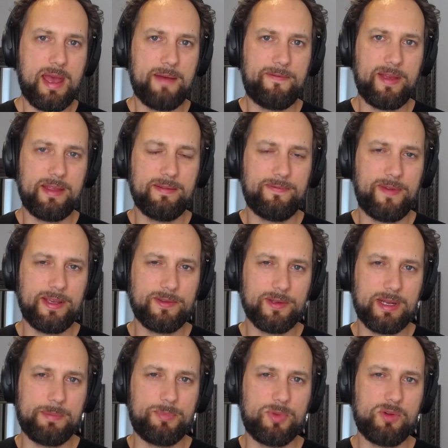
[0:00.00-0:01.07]
Yeah, and thanks for
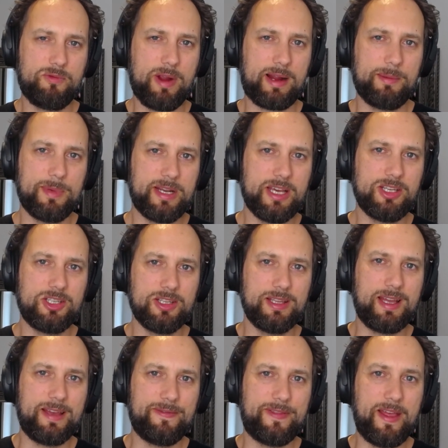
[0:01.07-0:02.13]
that book recommendation.
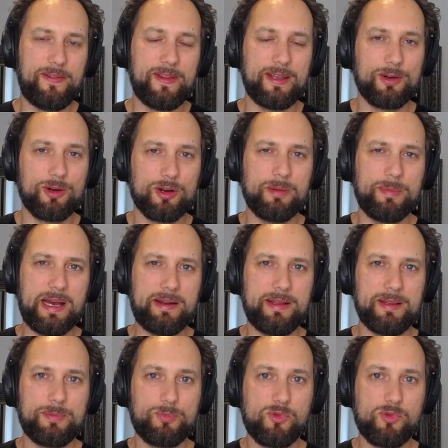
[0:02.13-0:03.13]
I've definitely heard about it.